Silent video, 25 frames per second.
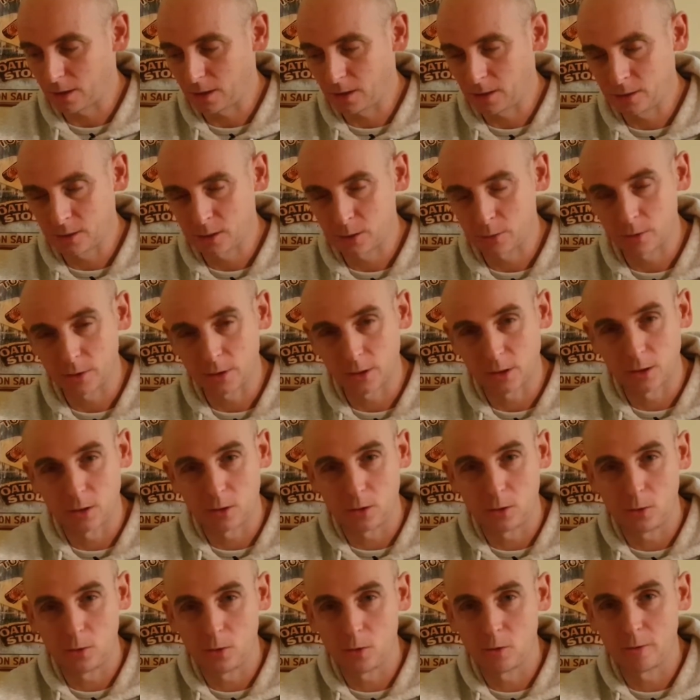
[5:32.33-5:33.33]
into a
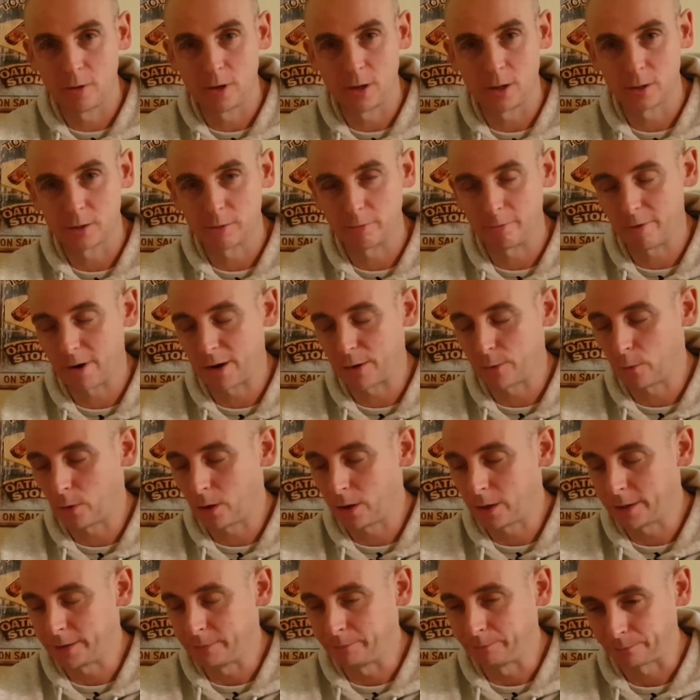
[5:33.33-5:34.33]
glorious red
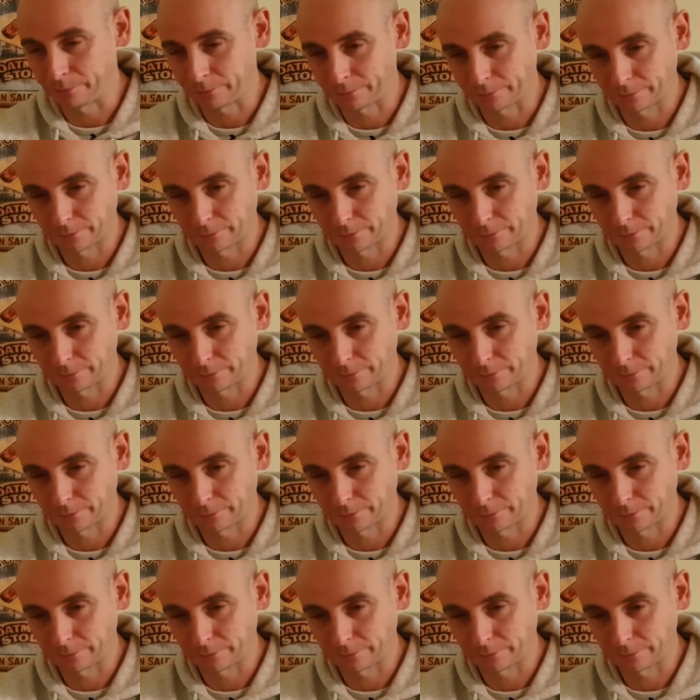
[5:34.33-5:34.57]
wine.